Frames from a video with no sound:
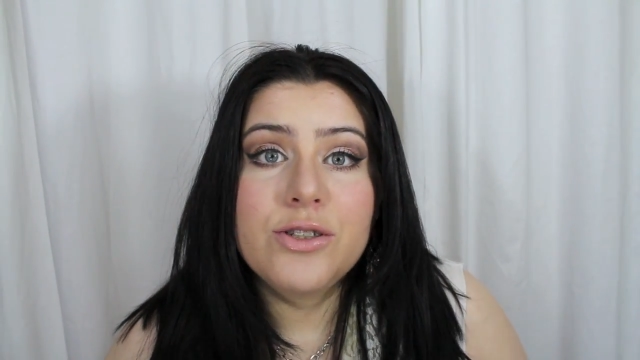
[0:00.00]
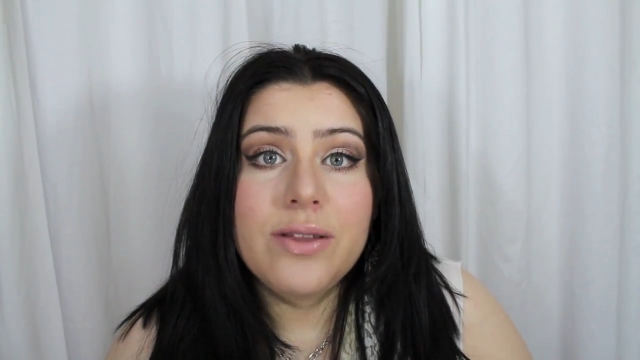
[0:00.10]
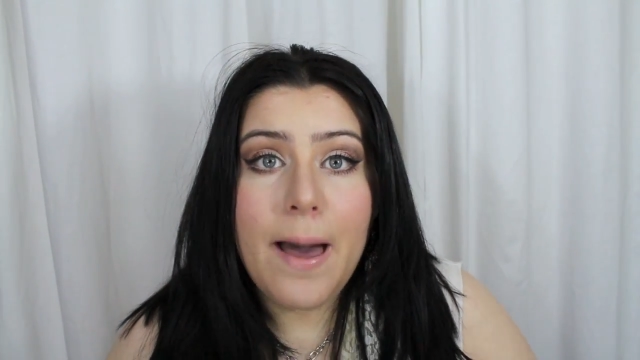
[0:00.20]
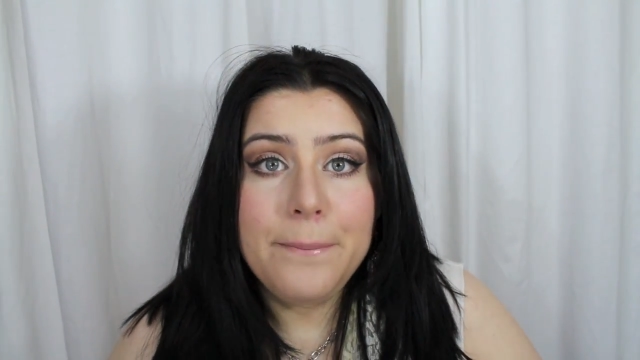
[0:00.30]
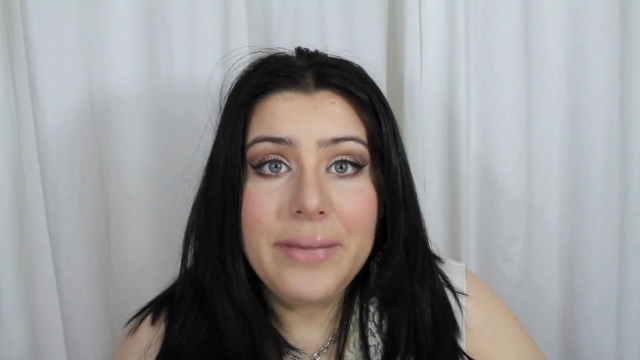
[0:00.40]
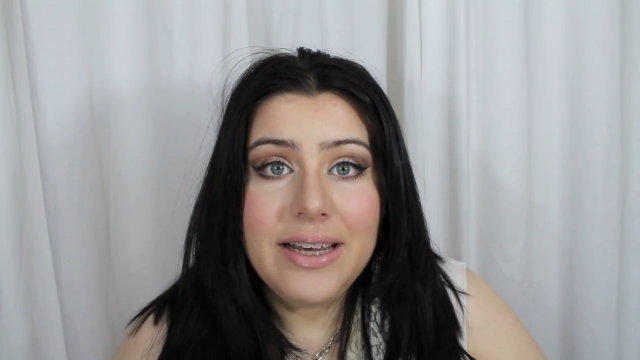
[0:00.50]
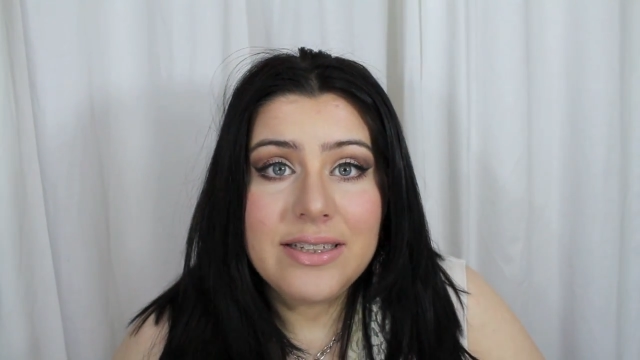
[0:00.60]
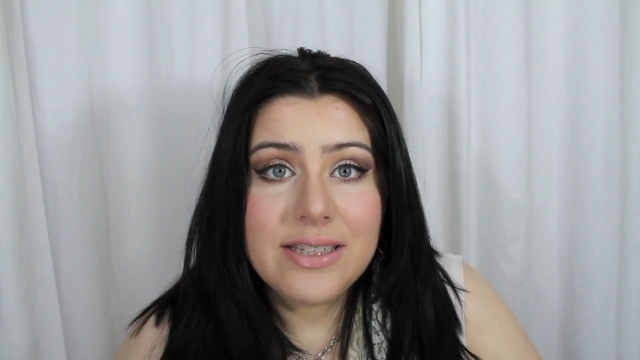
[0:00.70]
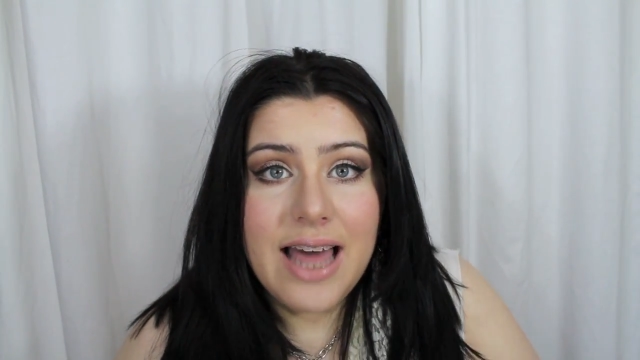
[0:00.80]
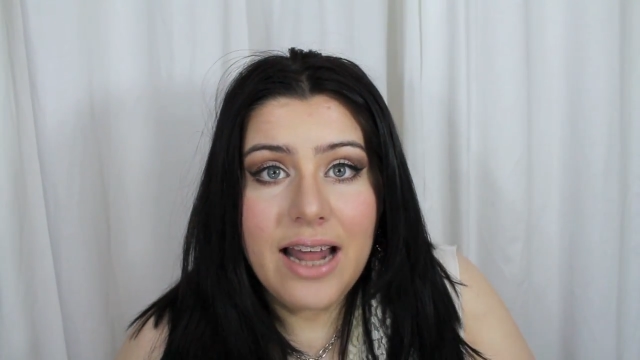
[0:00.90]
So that
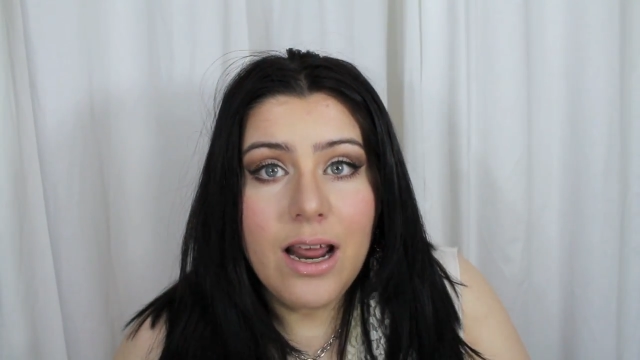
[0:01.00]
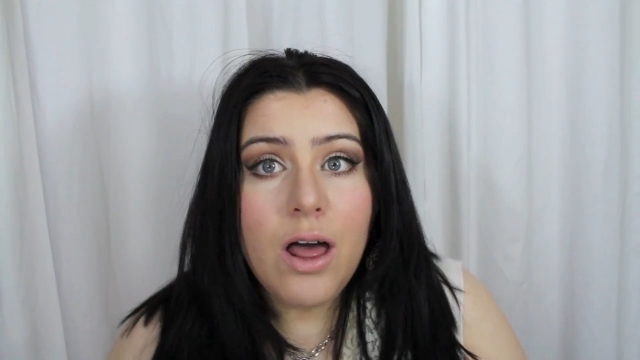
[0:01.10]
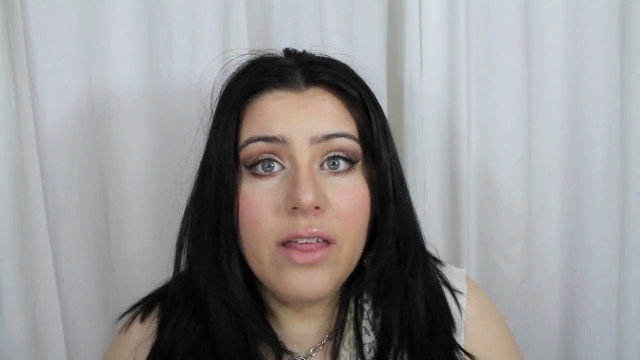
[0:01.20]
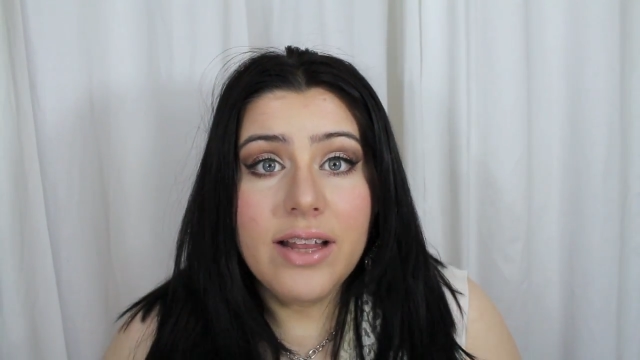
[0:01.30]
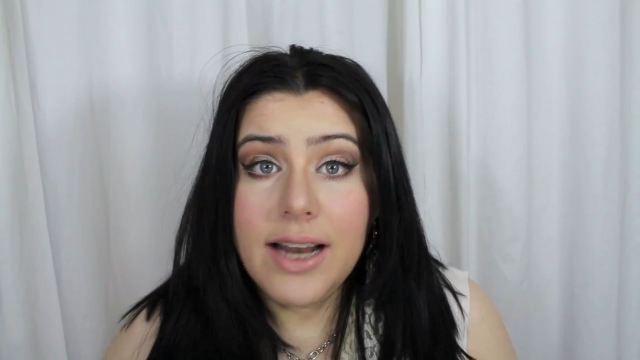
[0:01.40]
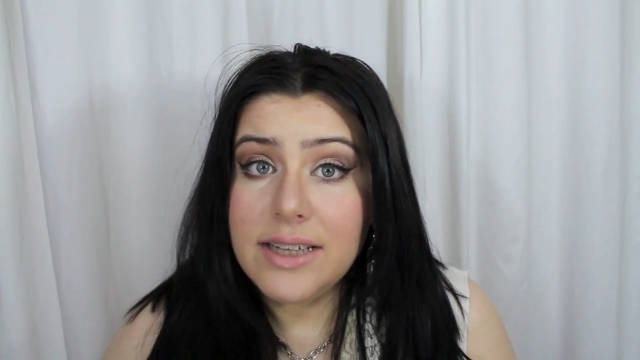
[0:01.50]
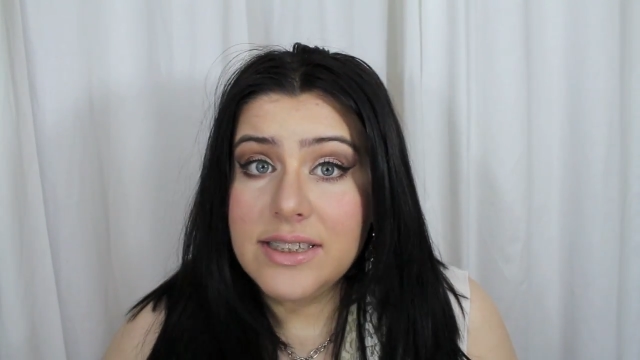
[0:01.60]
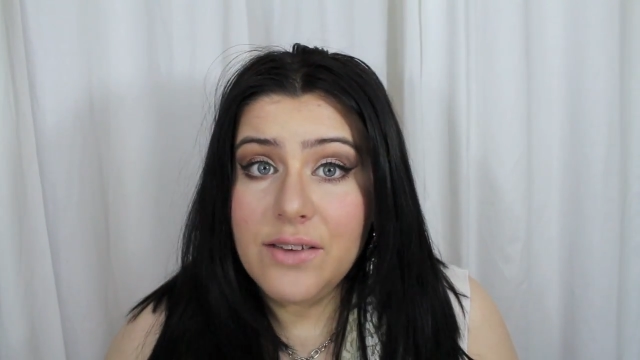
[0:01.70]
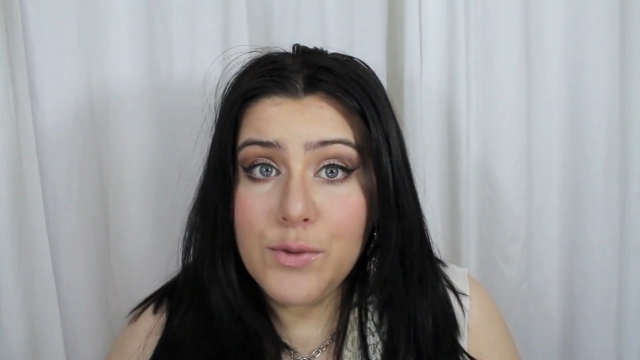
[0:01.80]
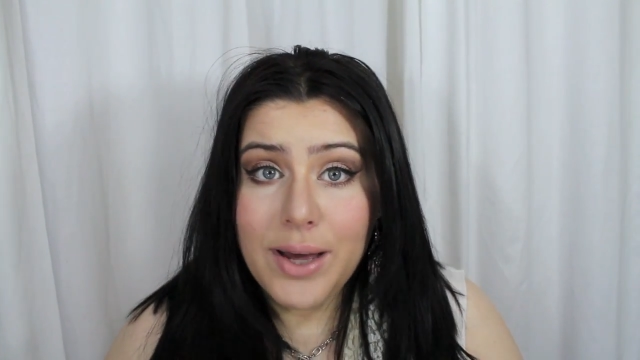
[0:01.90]
means that the
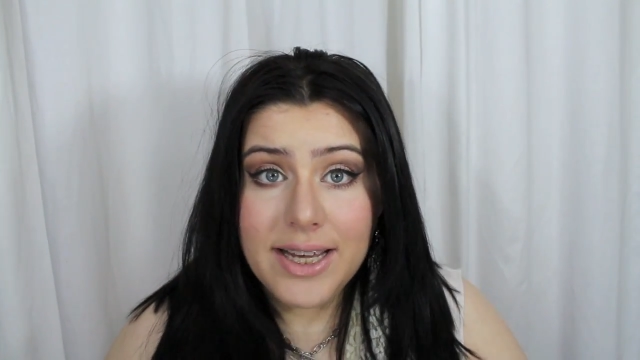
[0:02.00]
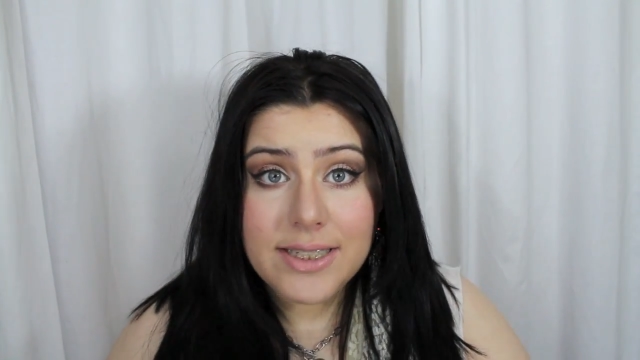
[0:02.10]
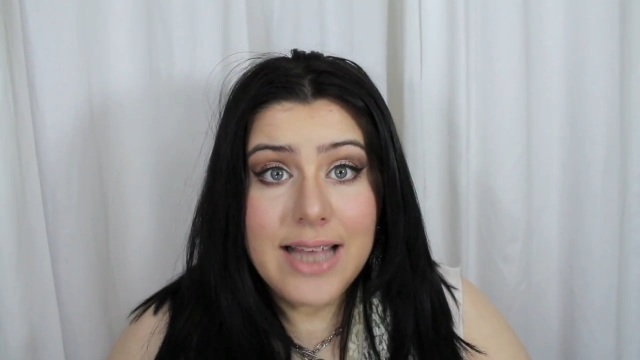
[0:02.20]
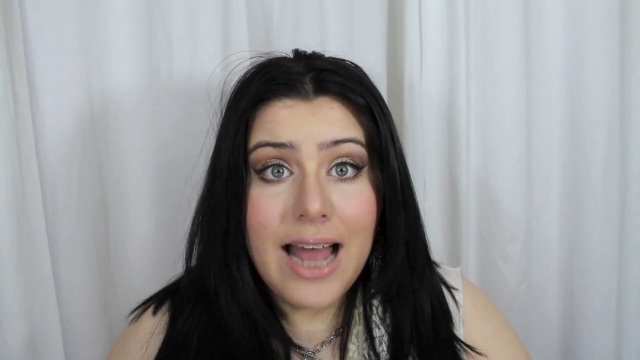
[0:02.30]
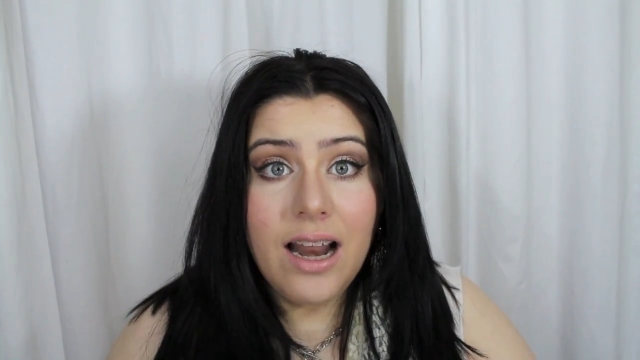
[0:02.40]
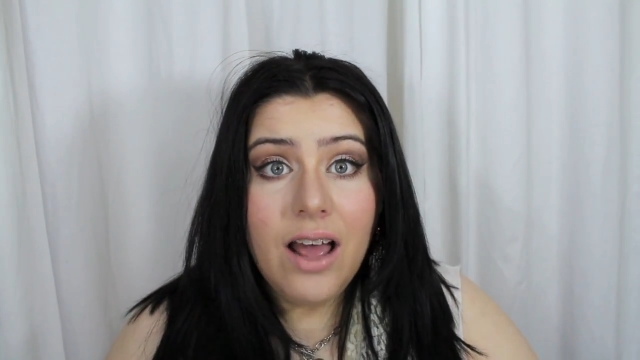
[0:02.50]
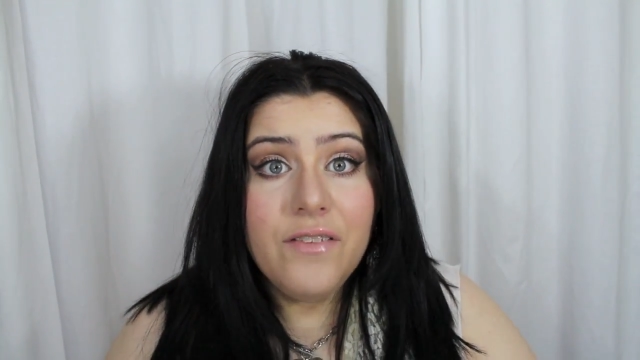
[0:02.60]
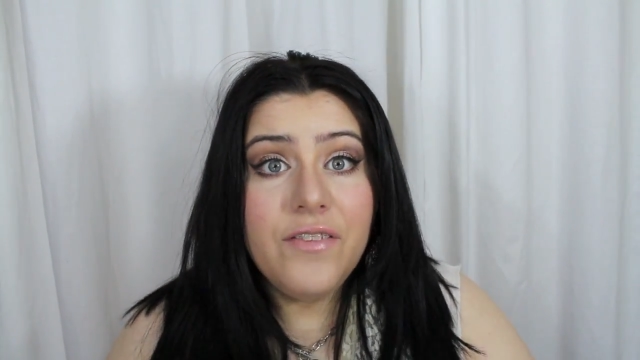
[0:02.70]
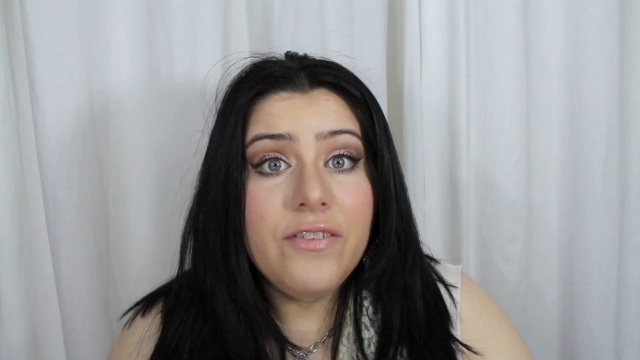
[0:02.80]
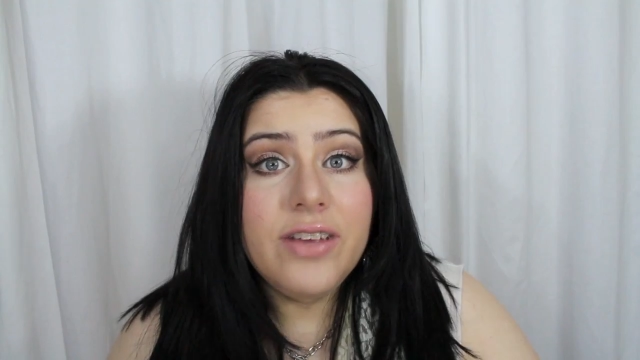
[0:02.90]
next giveaway is at
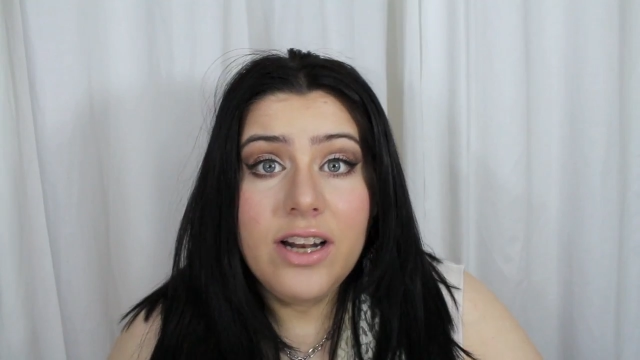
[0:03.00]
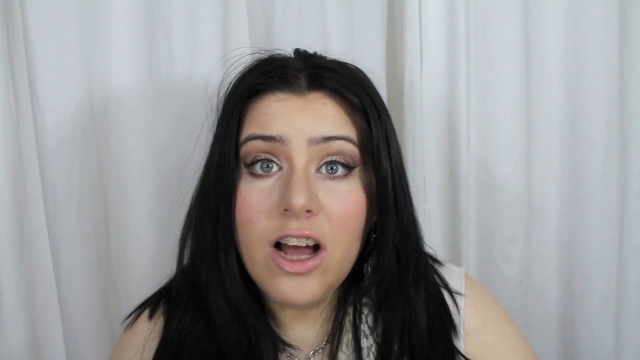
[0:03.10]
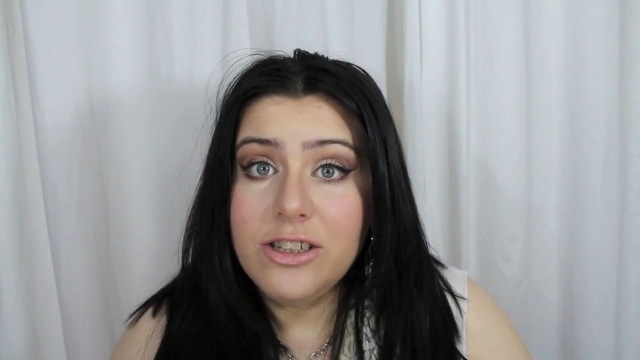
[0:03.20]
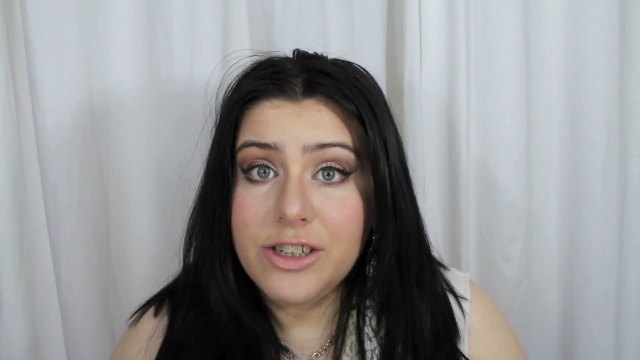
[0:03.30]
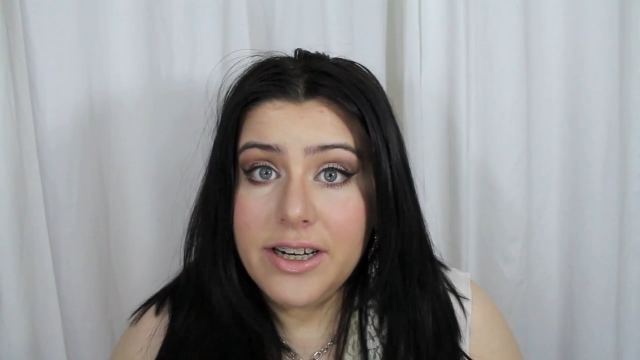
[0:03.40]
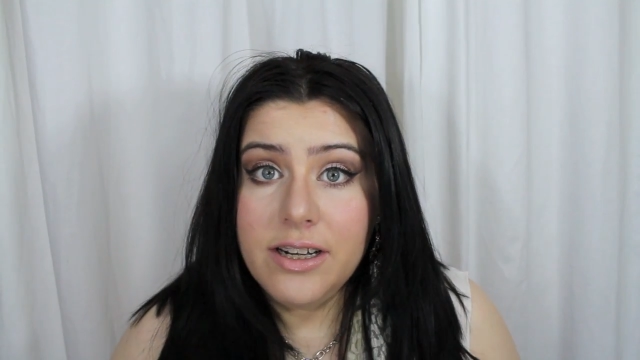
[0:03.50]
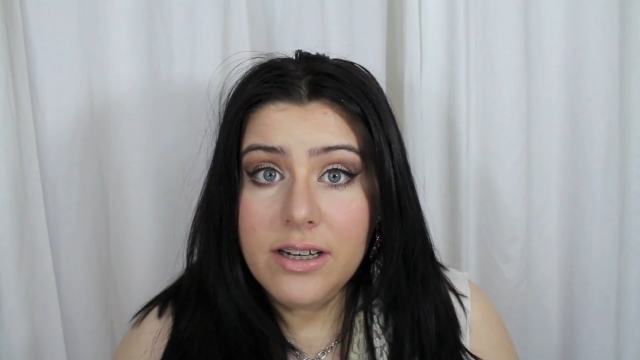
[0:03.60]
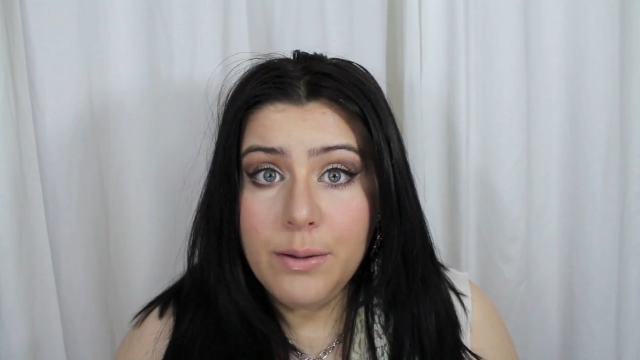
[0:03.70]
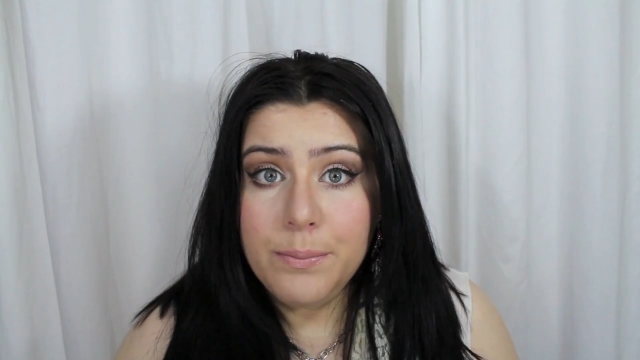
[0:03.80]
1,500